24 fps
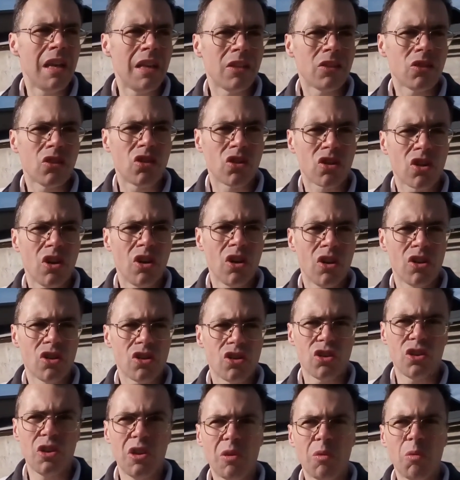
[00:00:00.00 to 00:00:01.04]
in
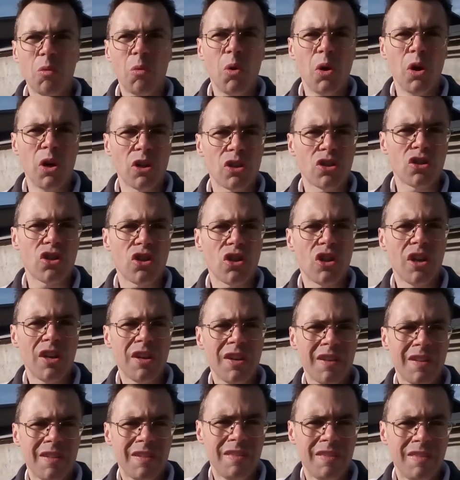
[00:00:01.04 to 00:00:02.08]
Zgierz, Lodz,
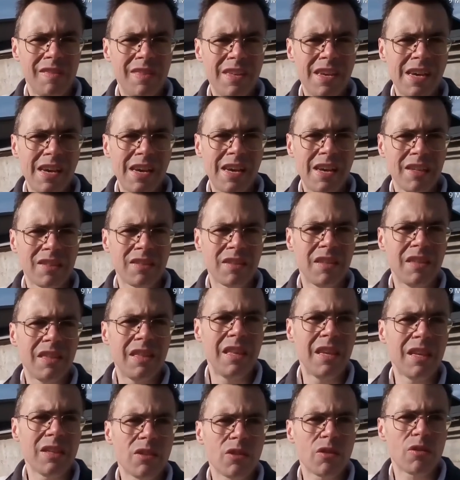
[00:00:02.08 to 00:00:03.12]
that
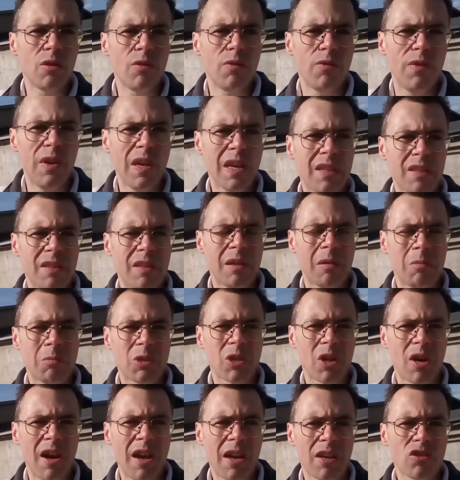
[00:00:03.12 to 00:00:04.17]
these two
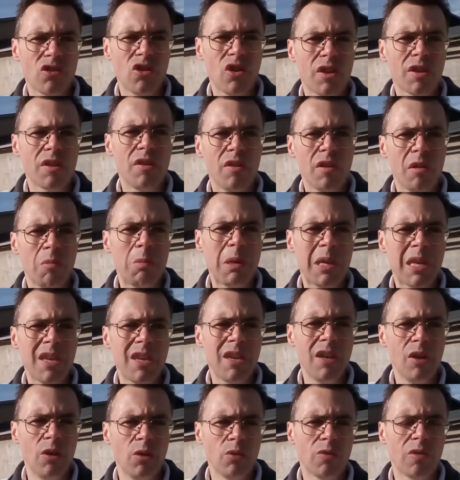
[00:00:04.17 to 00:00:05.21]
victims are actually going to be
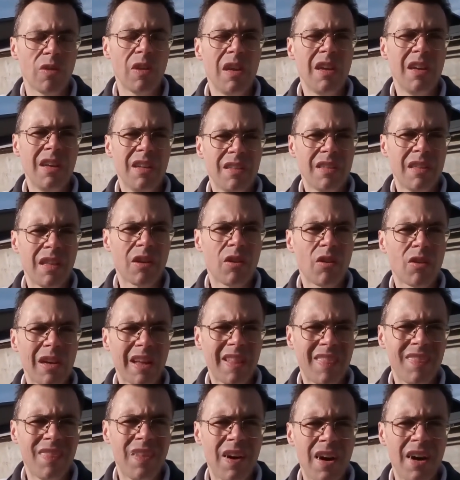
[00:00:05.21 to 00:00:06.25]
killed. They're going
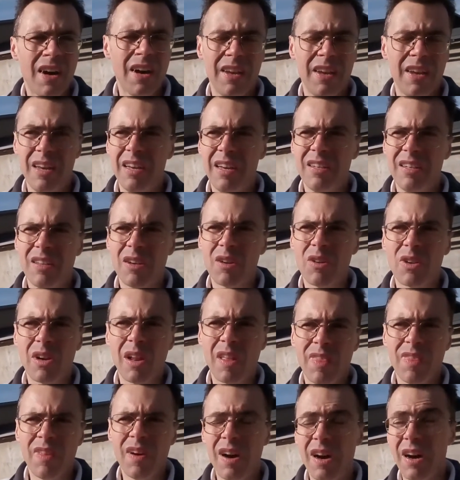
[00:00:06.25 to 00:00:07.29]
to die, and they're going
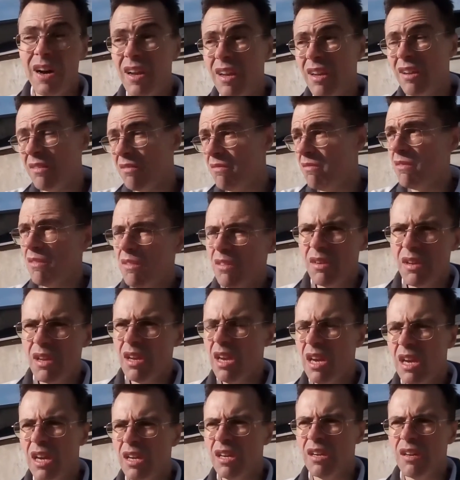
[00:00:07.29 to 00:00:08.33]
to die
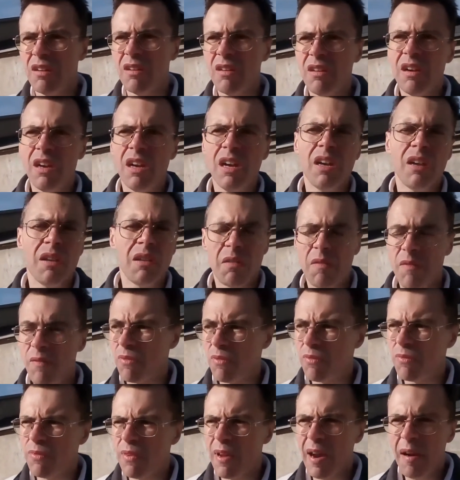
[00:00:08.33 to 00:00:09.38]
in
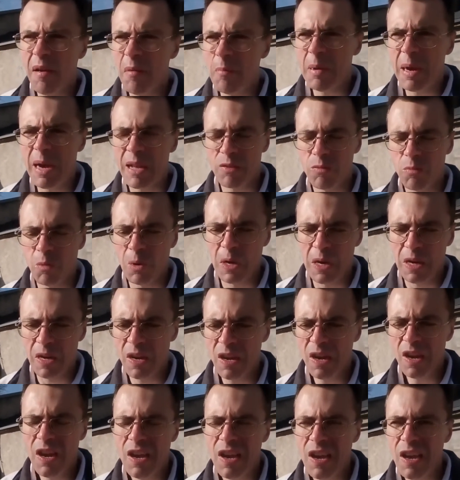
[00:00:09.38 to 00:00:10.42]
very bad way.